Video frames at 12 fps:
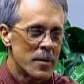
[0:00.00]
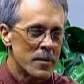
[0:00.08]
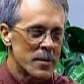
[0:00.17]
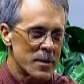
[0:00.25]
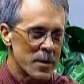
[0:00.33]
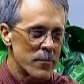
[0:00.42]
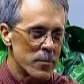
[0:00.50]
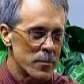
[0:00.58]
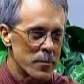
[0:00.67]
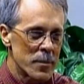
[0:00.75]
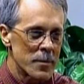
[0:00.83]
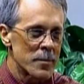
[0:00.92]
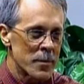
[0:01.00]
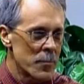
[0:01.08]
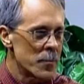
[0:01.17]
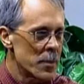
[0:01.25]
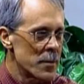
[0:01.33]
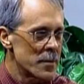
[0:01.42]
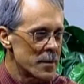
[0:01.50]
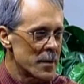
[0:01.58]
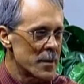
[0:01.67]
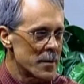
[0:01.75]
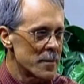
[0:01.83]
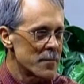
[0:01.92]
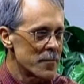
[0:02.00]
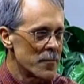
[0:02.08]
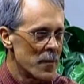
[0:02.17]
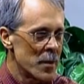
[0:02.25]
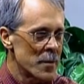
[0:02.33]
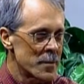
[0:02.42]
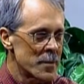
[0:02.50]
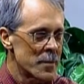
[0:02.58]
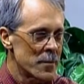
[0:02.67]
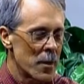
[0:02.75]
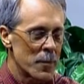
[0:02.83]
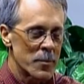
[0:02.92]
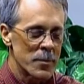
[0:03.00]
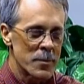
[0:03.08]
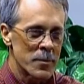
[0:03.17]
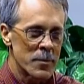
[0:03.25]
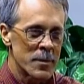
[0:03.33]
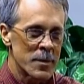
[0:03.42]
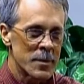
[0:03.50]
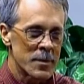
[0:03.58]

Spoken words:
civil and community volunteer opportunities,